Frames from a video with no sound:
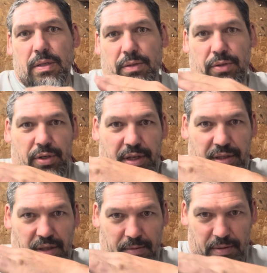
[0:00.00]
Look at
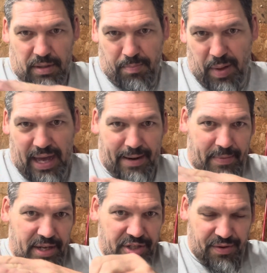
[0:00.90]
the bottom
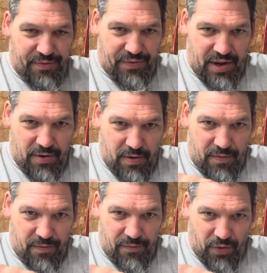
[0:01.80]
edge of the fender
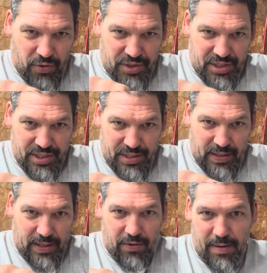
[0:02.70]
versus
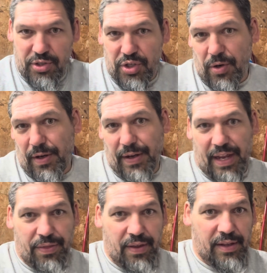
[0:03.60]
how I'm jerking
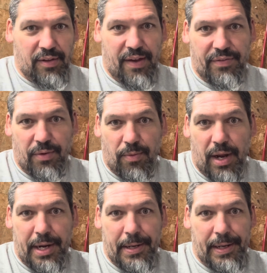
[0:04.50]
that thing left and
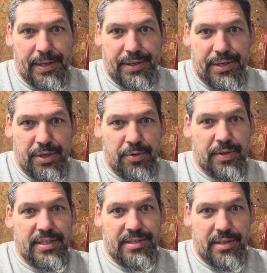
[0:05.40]
right, and you
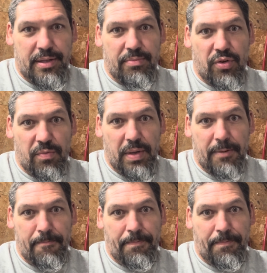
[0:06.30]
can see the movement.